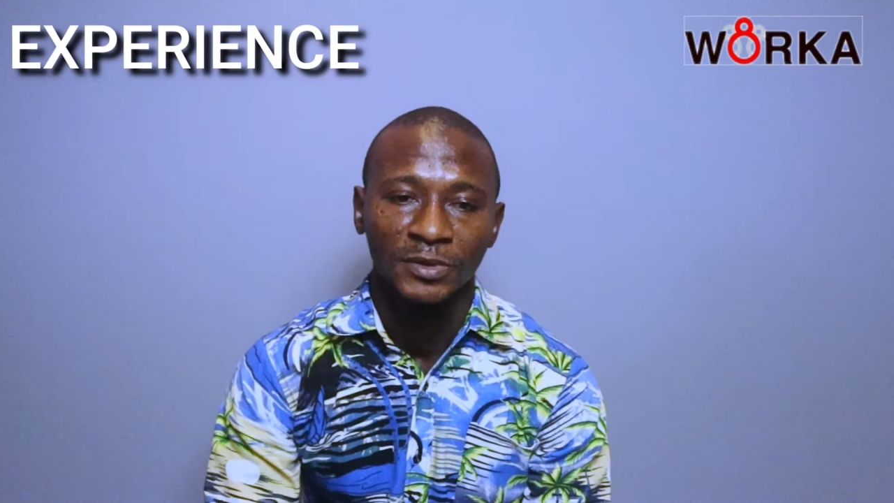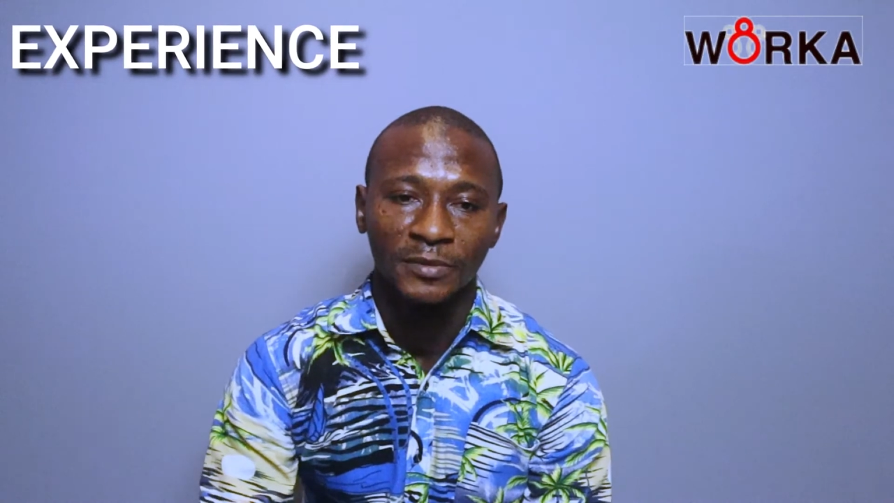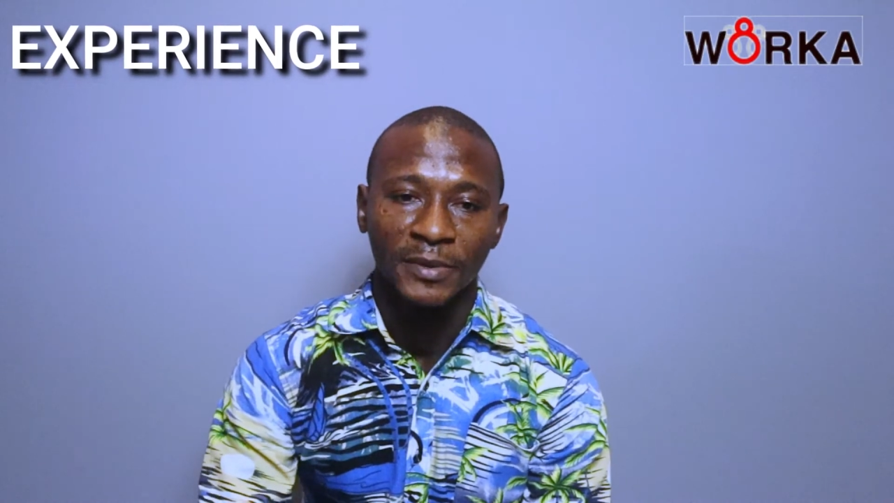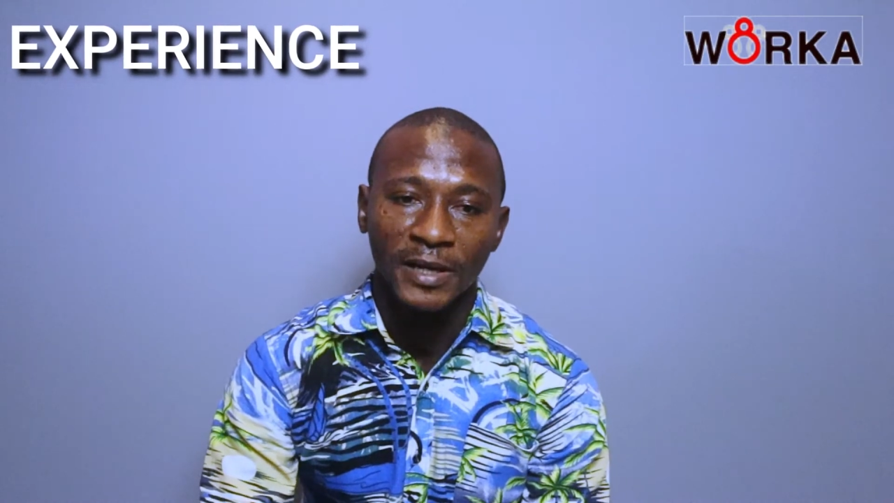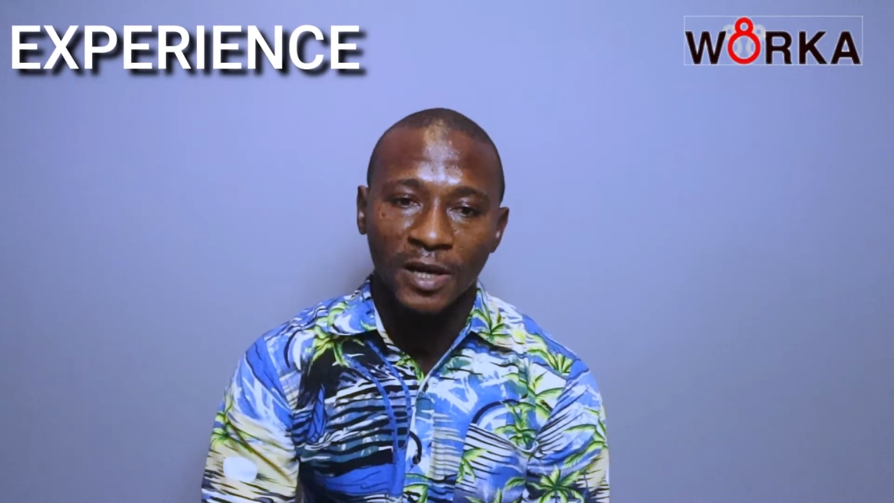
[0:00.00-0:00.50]

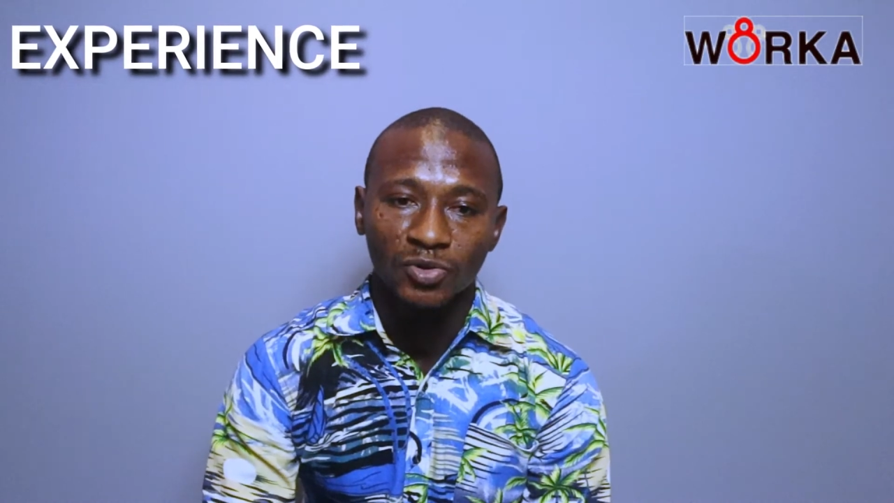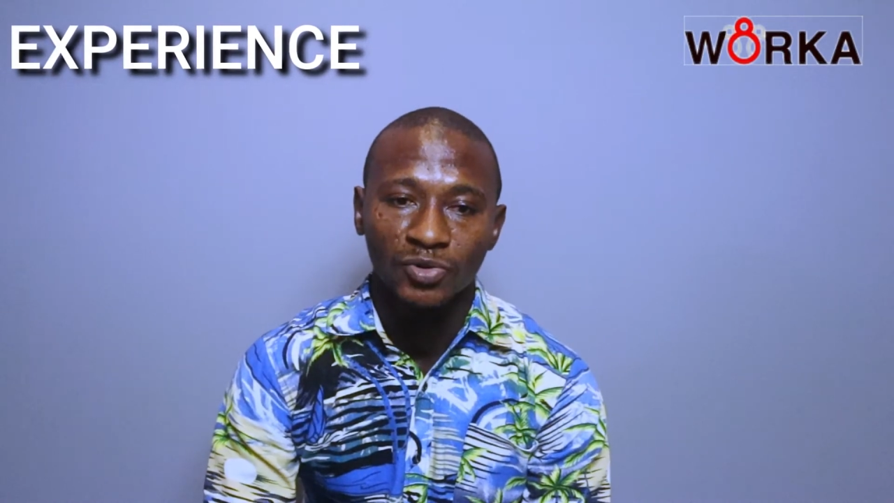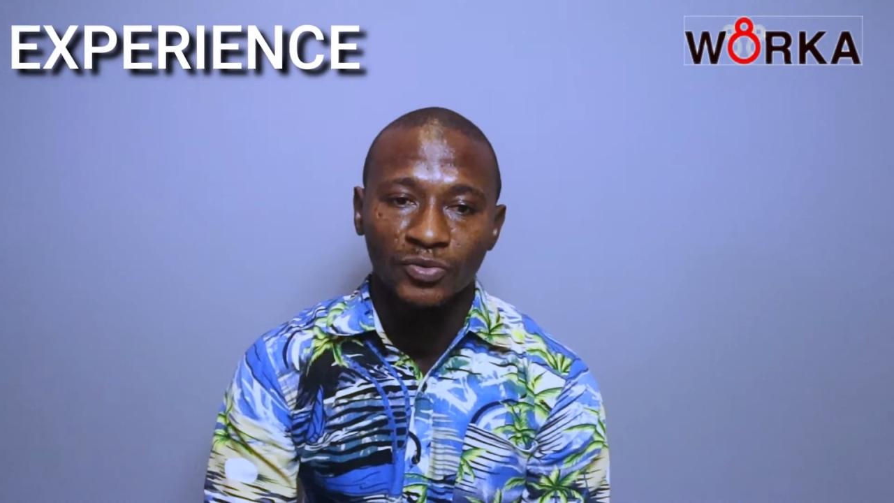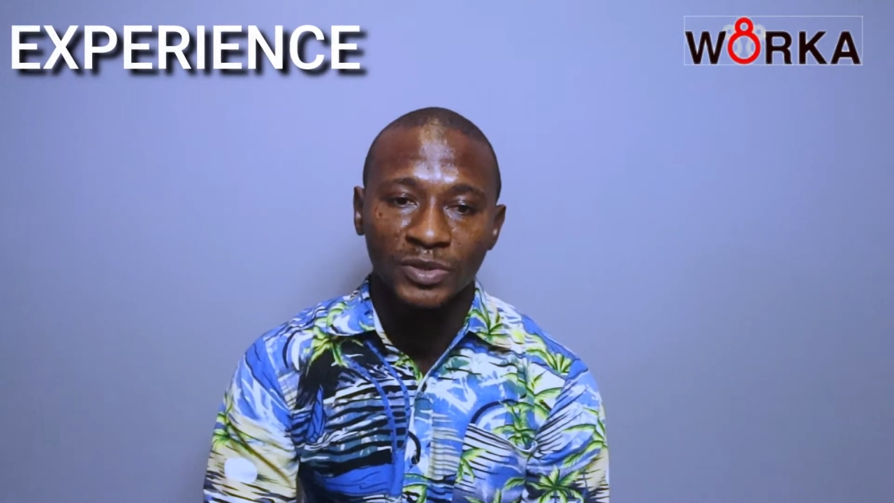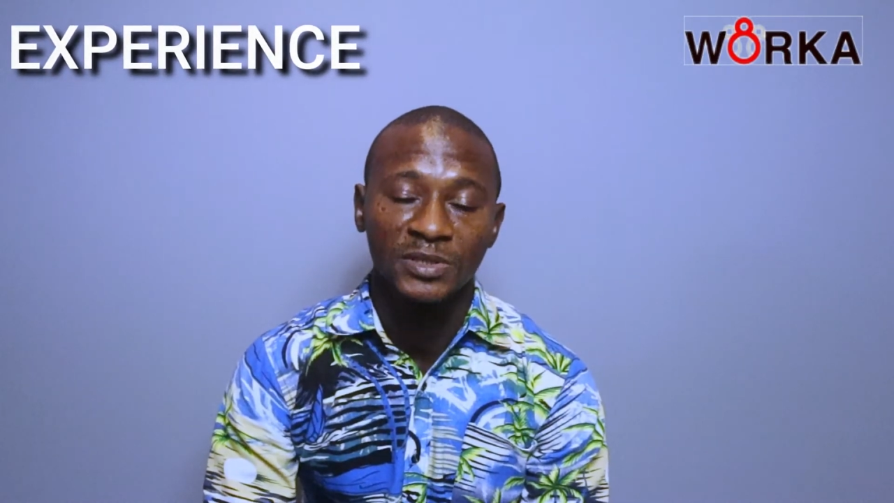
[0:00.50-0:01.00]
in my
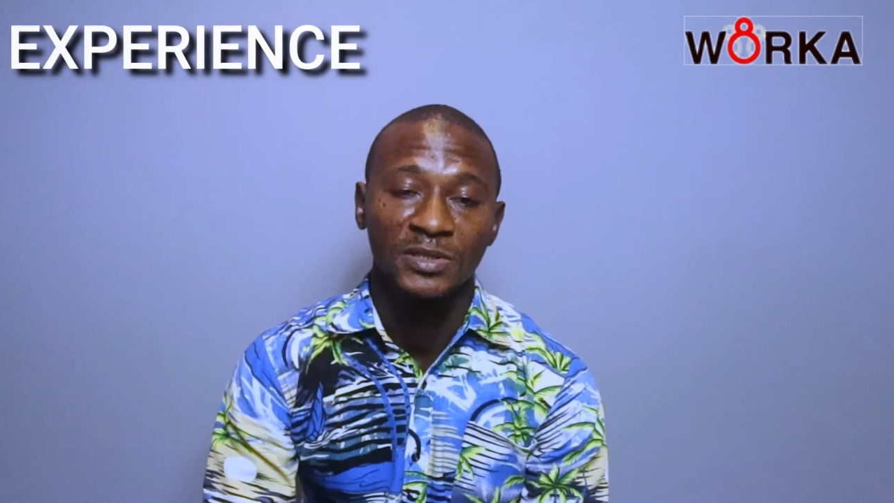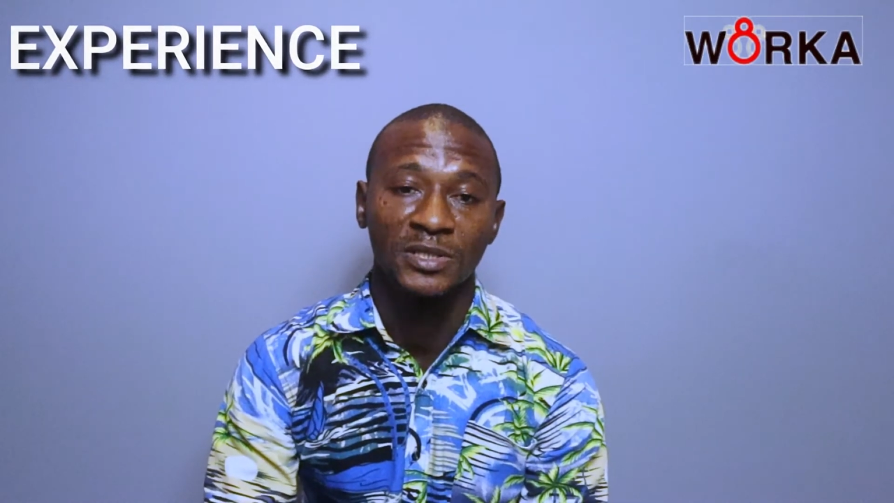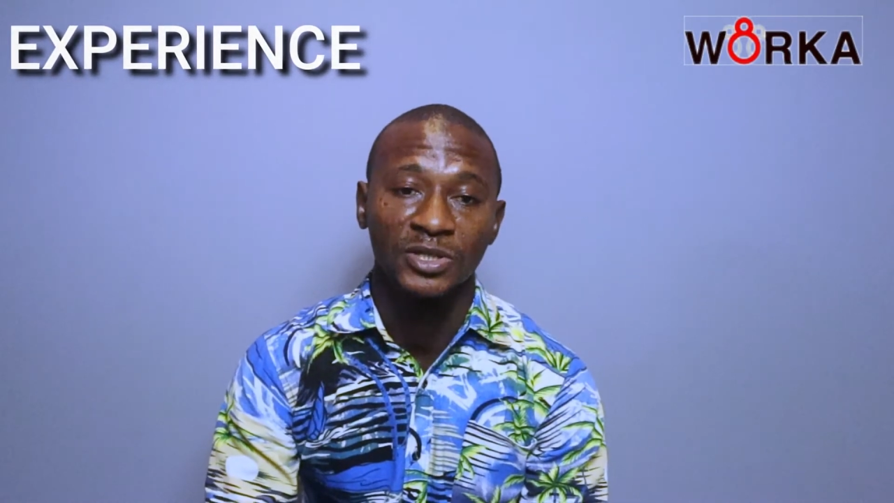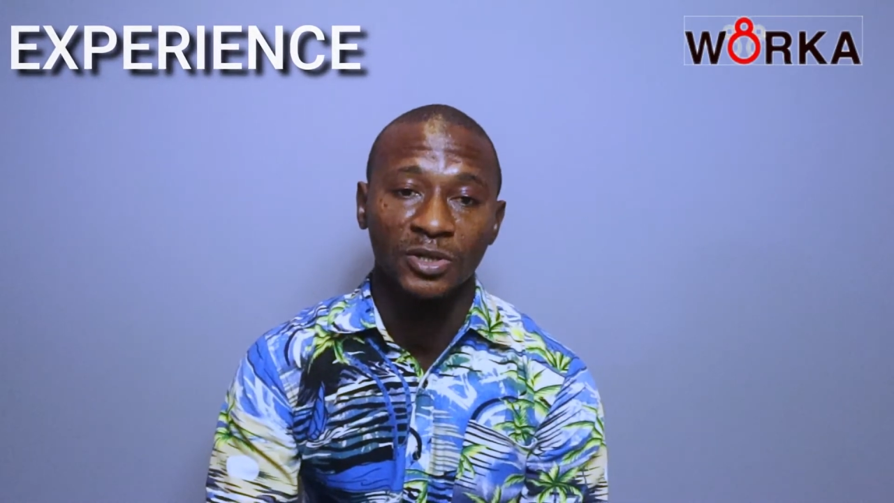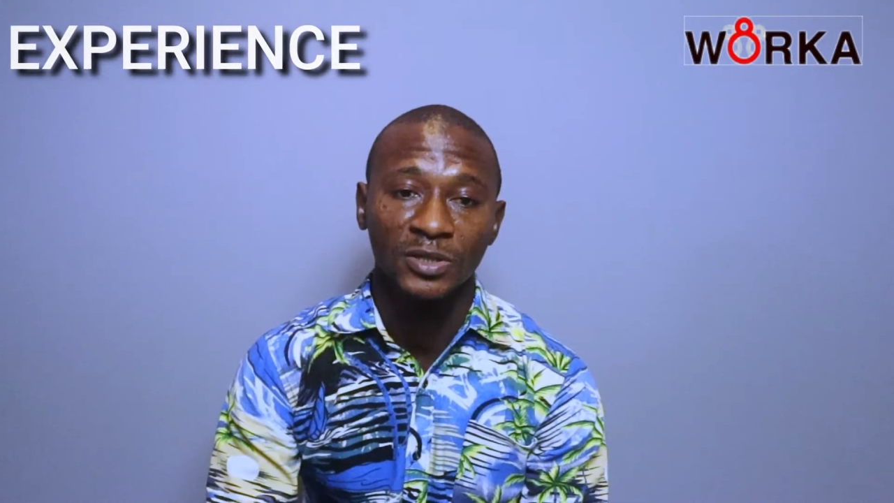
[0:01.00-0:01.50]
country, which is
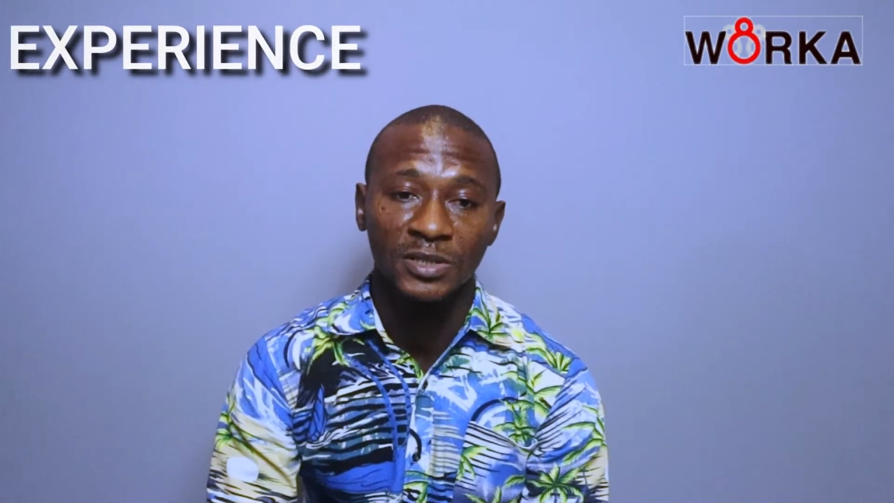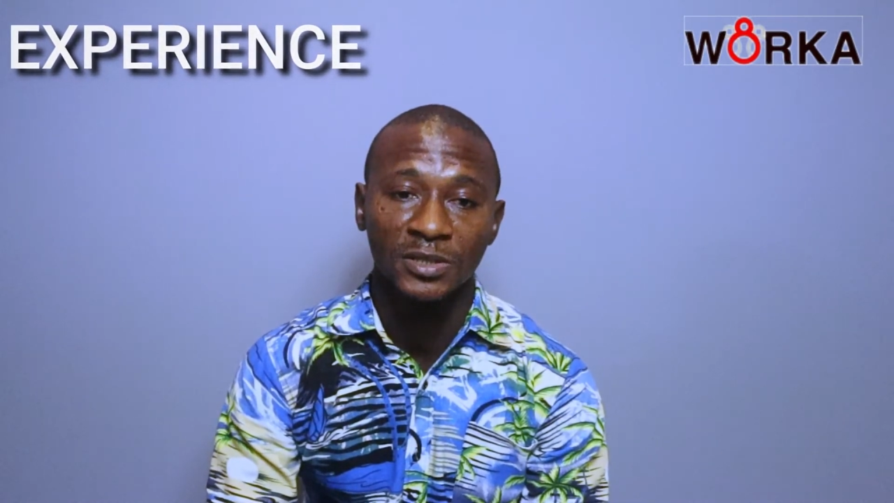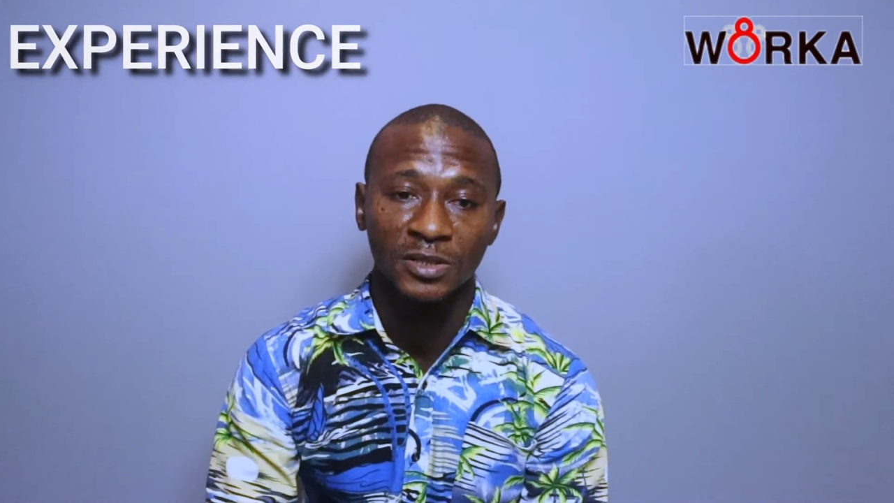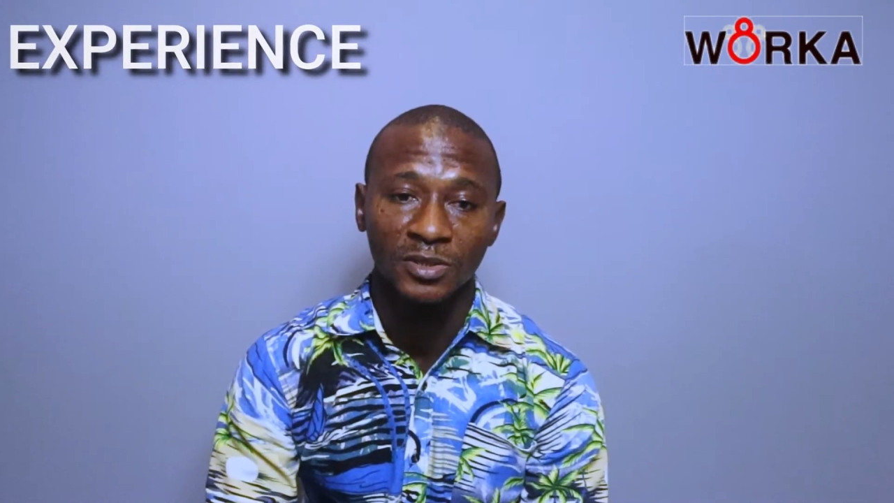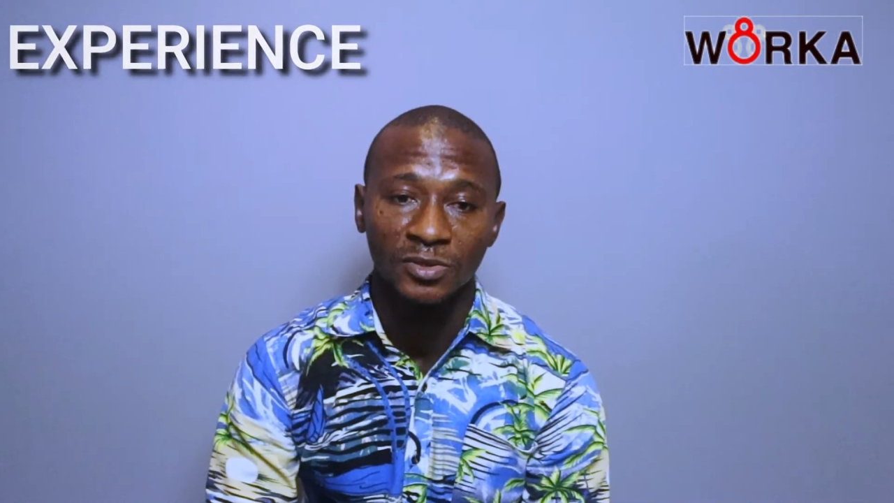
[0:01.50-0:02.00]
security,